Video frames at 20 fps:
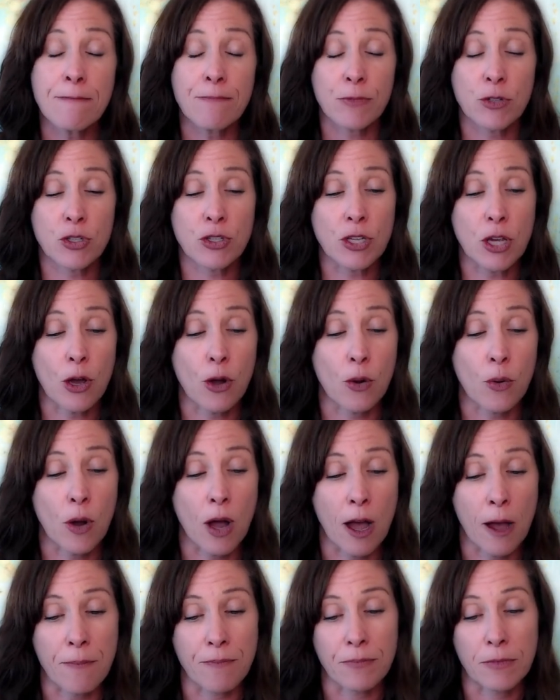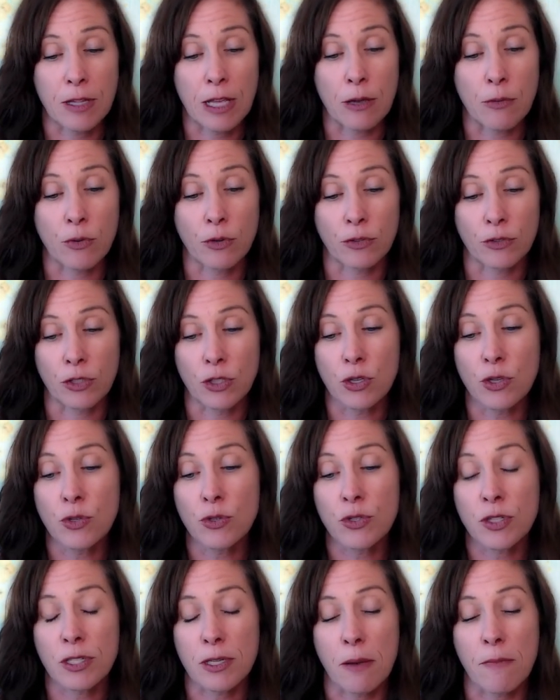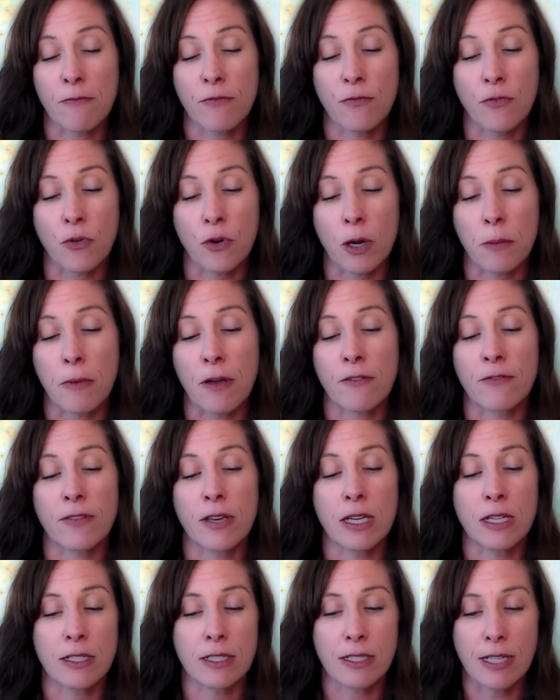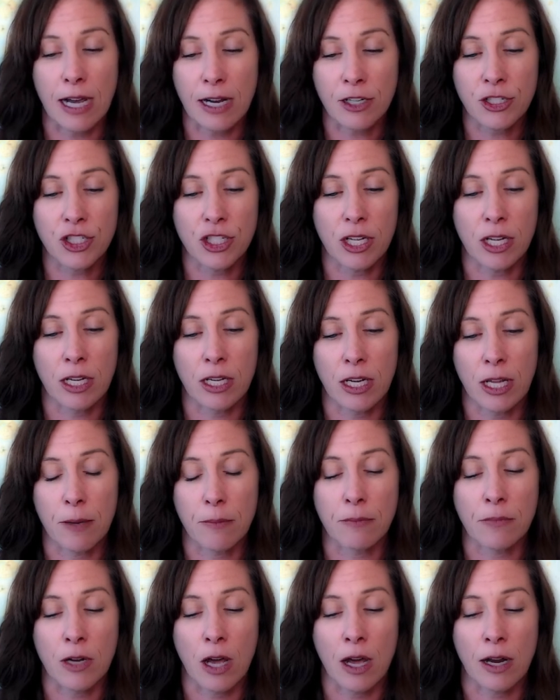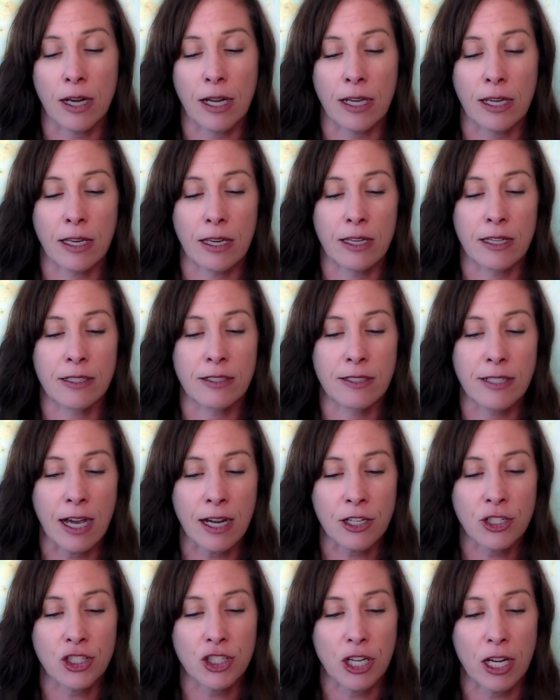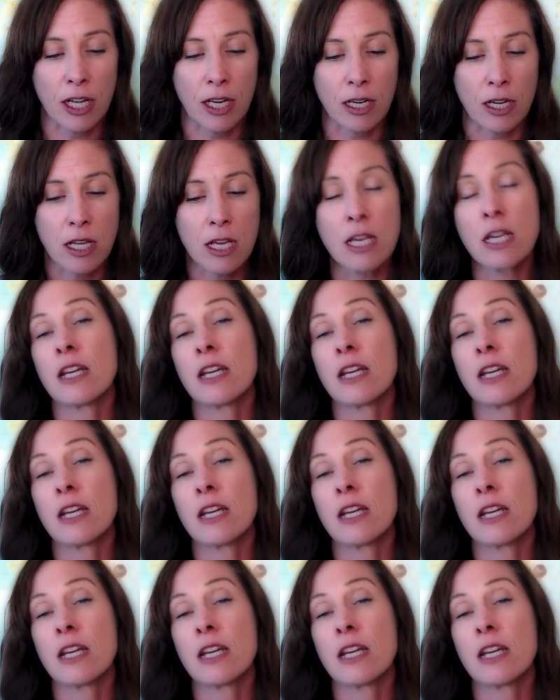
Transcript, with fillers: So um, they will use some form of induction, hypnotic induction,